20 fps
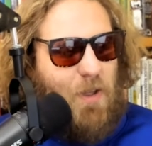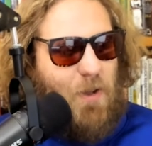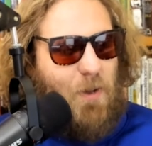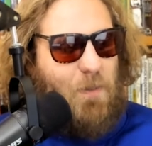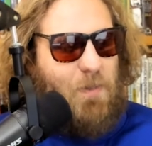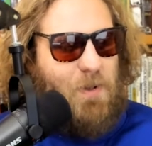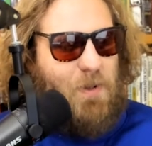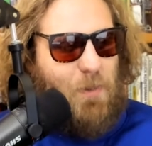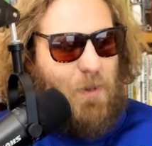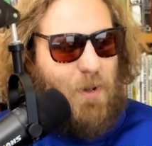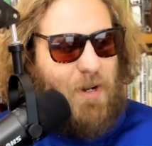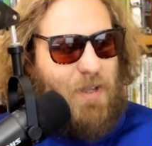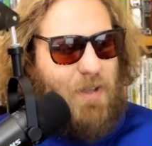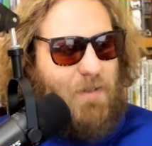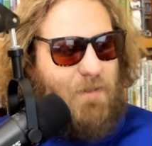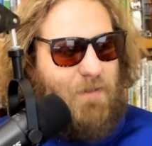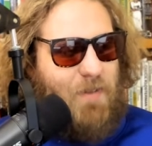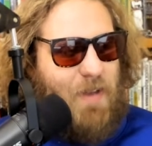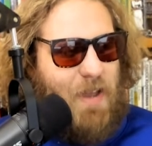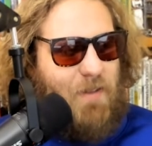be one of the
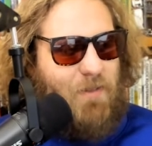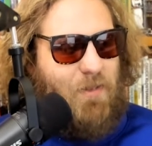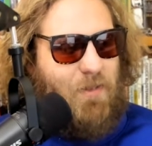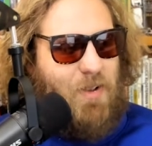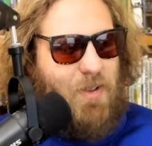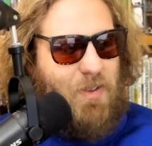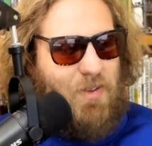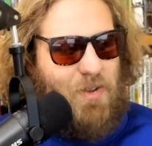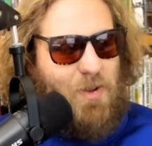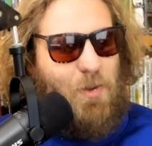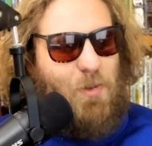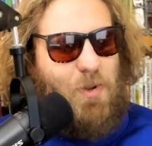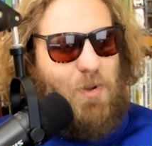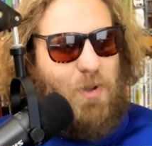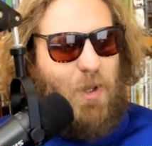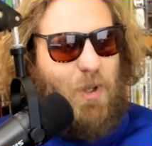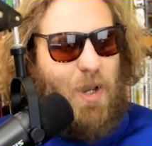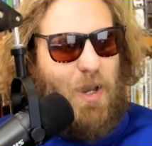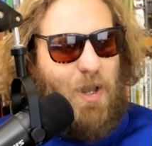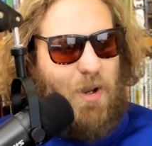favorites. So
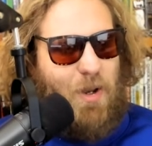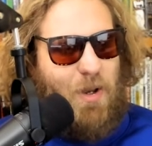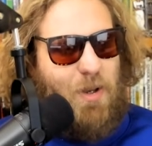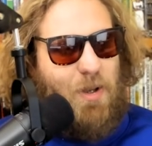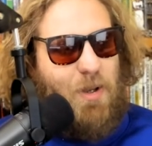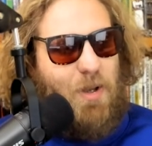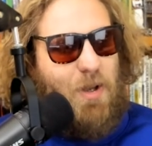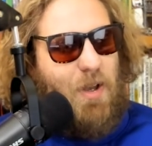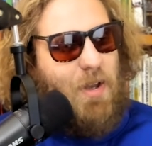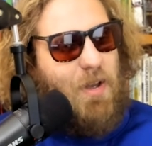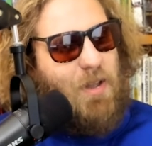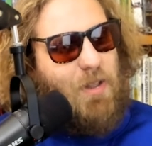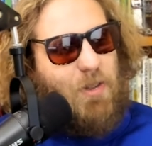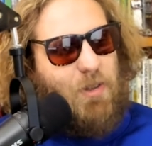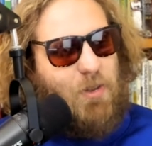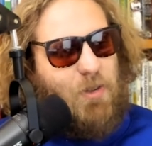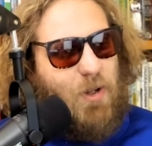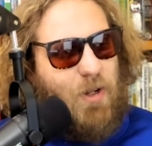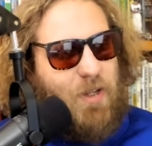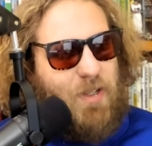really gotta
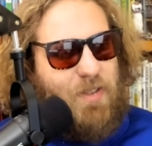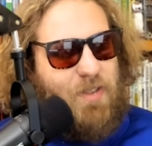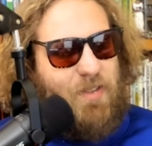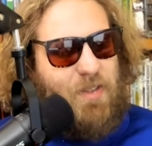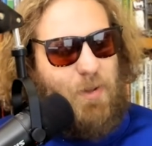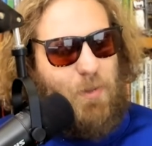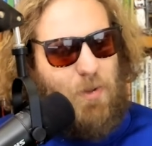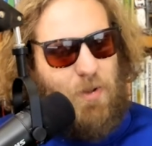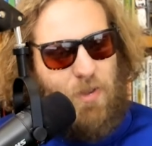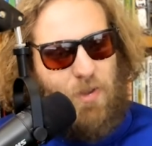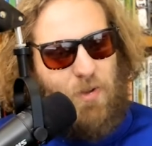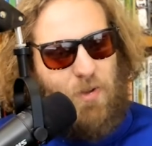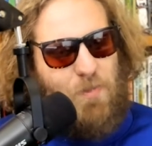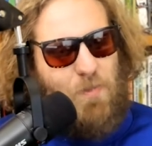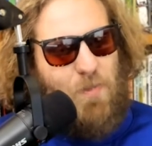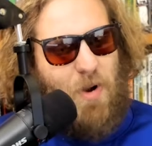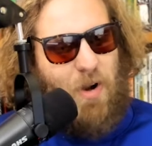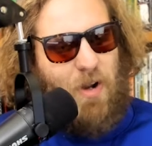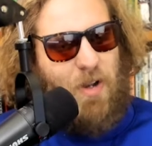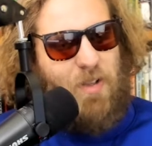look and see where those
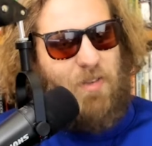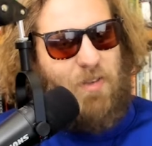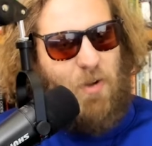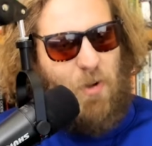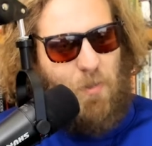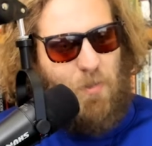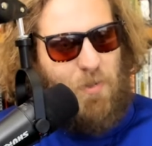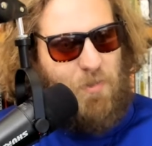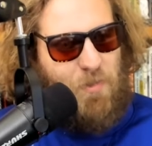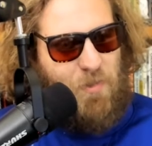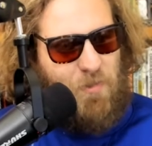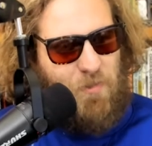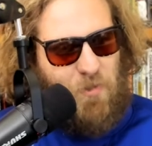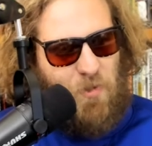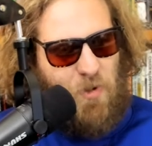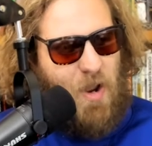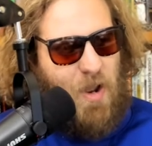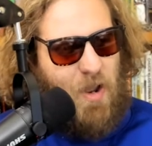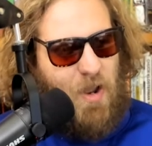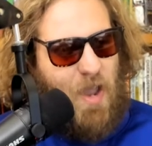markets open
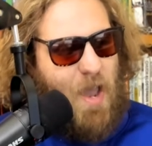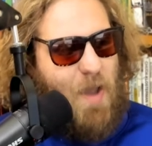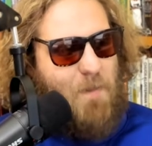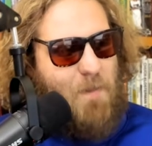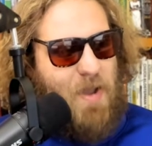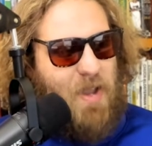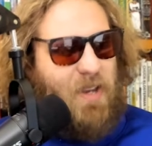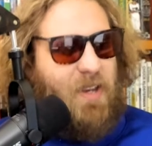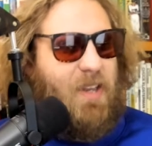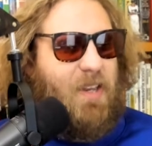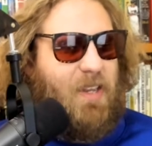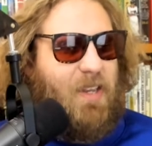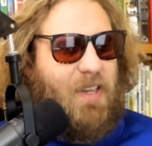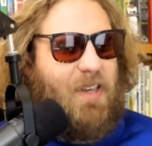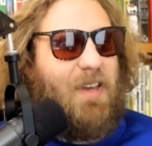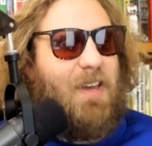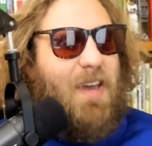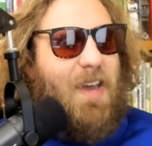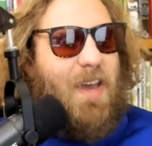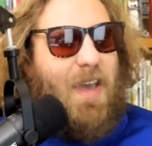before I make any
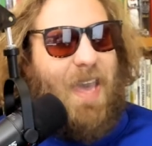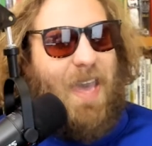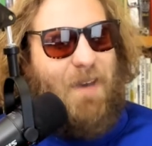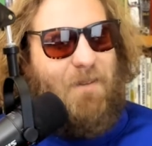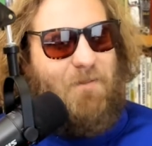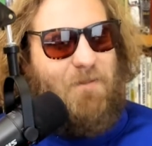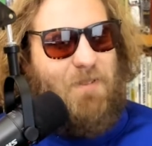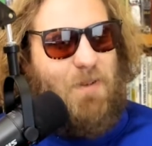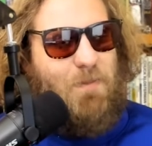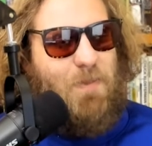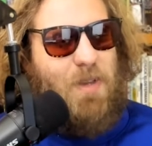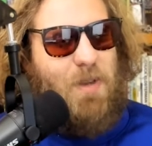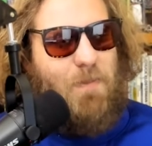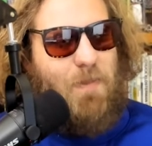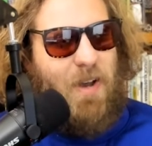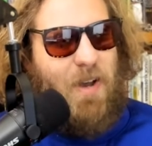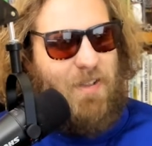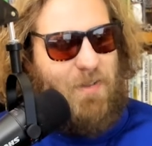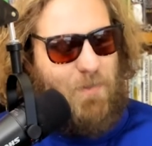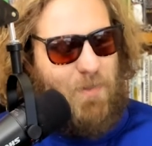MVP
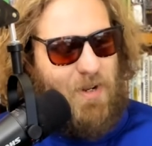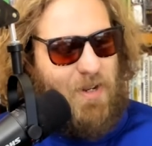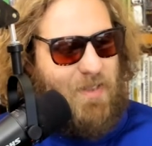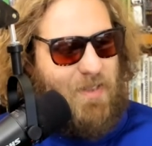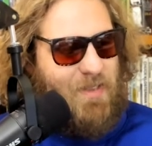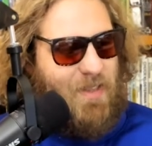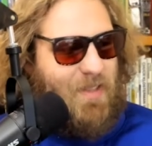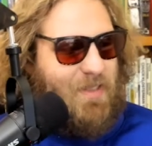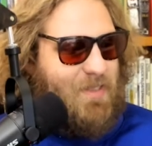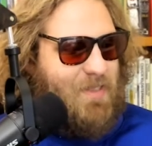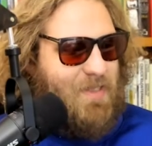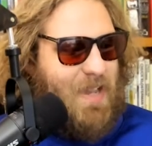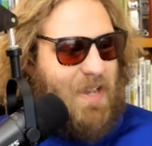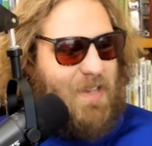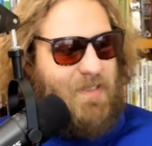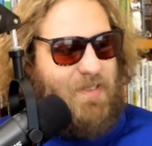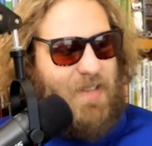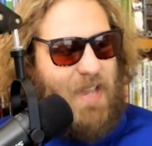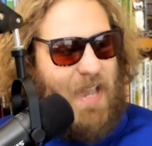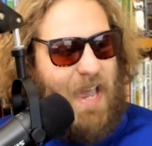bets. But it's
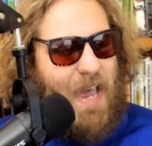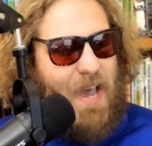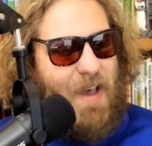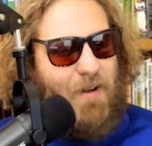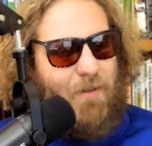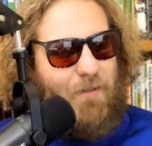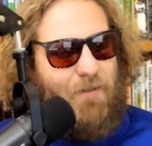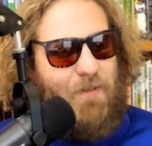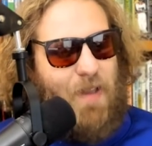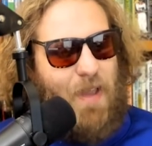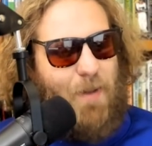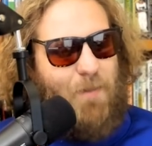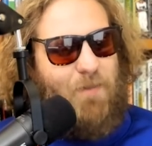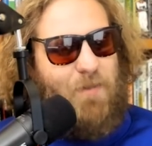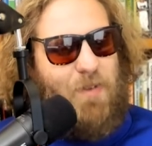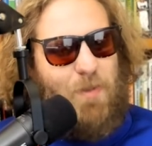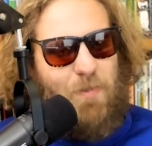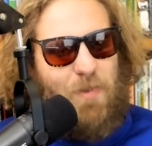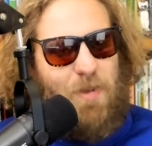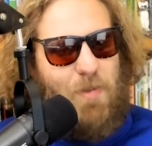nice to have
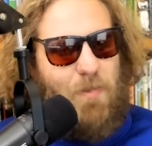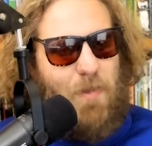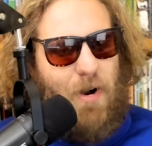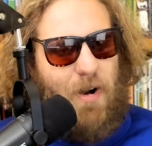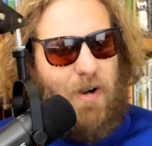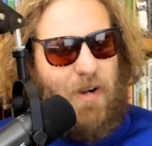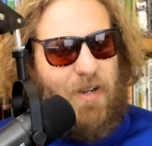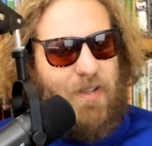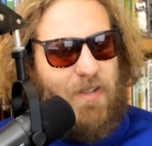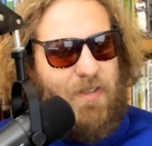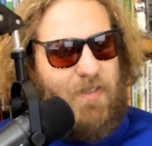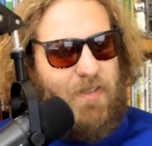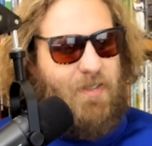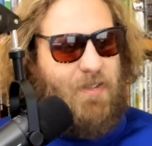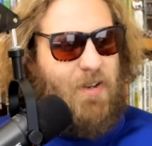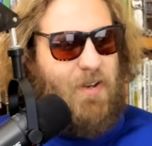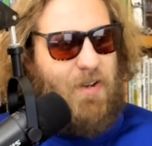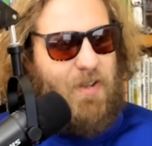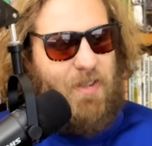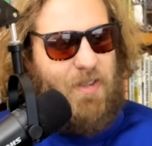MVP markets
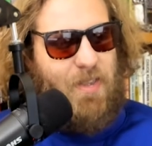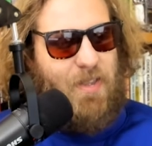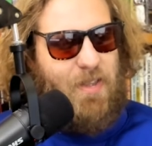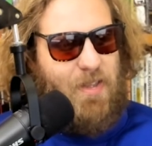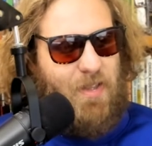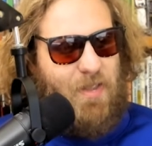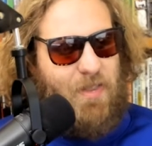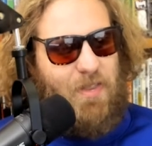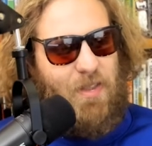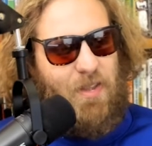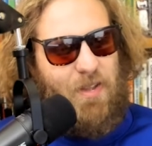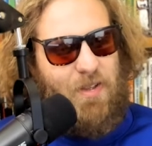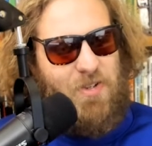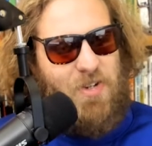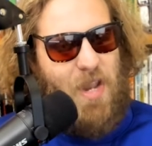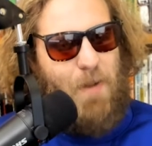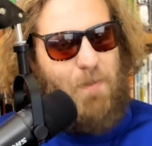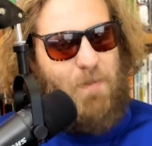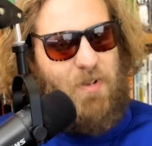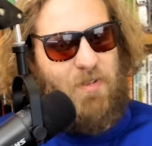on the
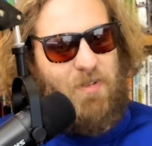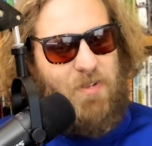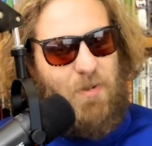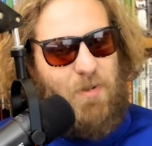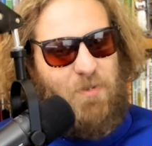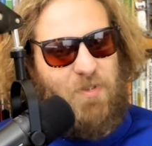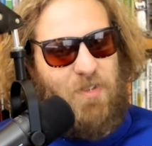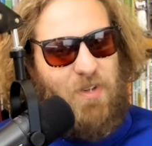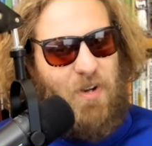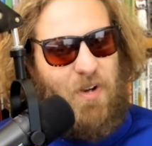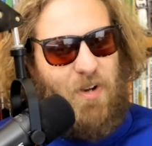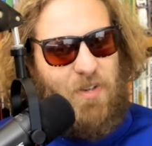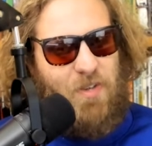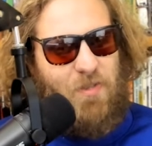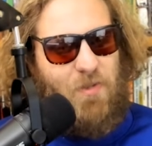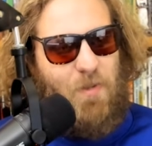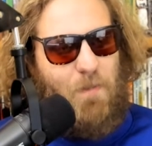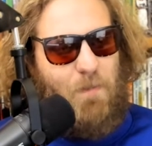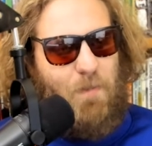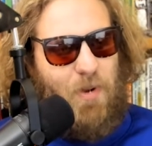championship series
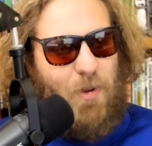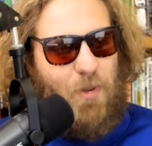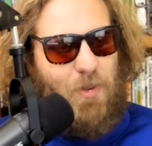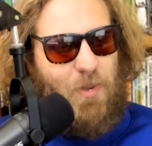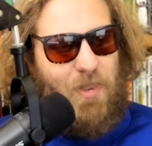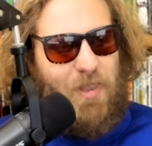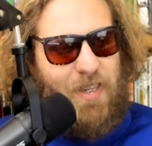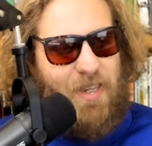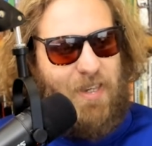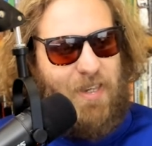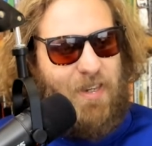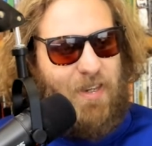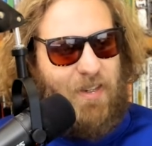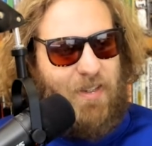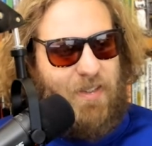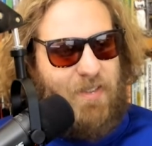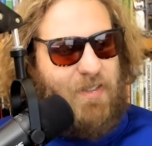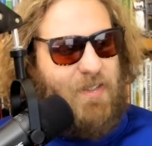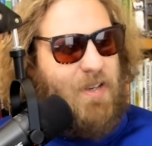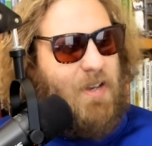for both
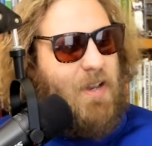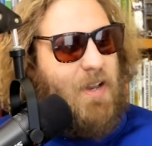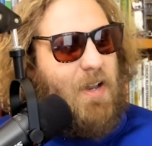leagues.